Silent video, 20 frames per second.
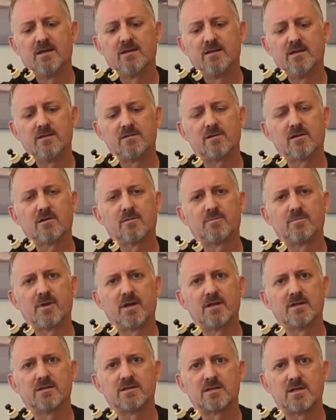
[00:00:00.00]
These are going to
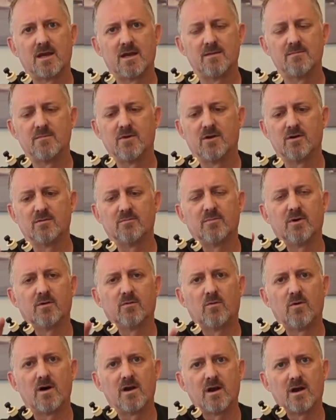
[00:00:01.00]
play the same note but
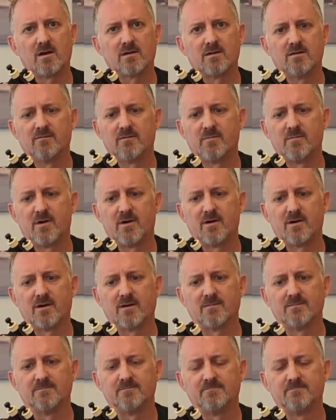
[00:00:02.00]
1 octave
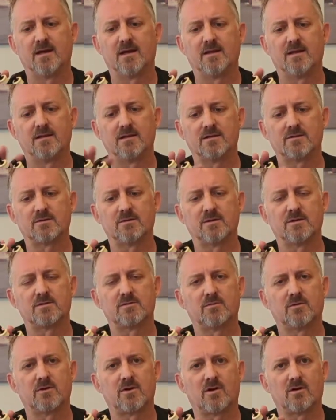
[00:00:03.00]
apart. And then this one is
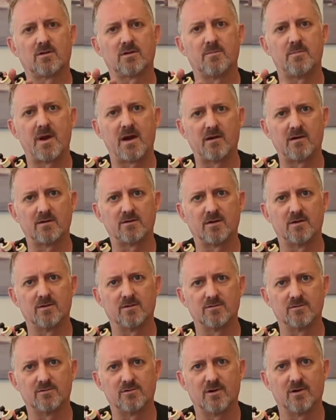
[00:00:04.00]
called the
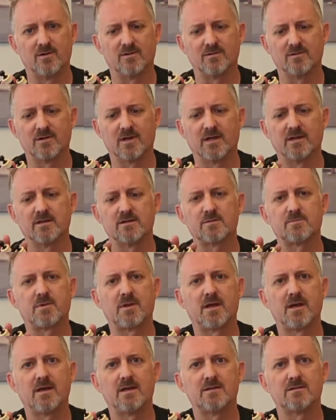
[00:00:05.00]
baritone drone, and this
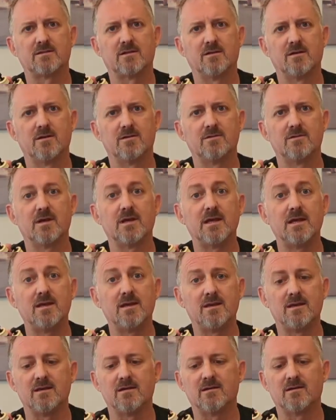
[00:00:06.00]
plays the note
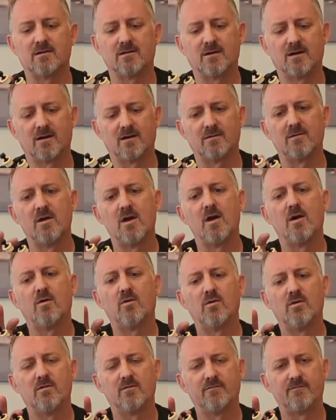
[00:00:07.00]
E
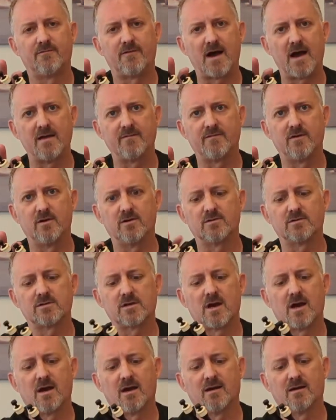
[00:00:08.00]
5 notes
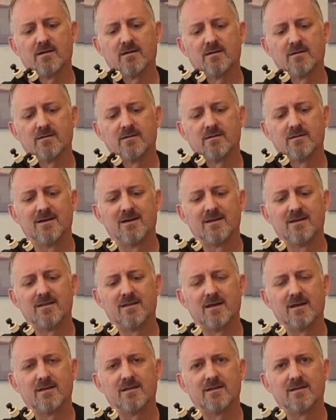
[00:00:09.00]
higher
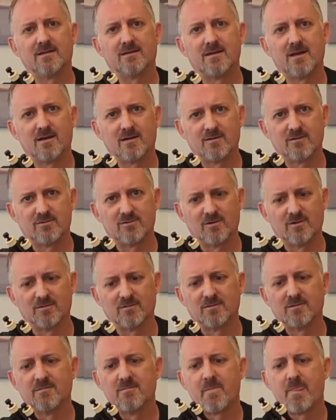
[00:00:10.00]
than the tenor drone.
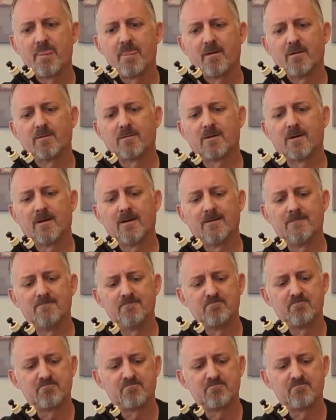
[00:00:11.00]
Okay.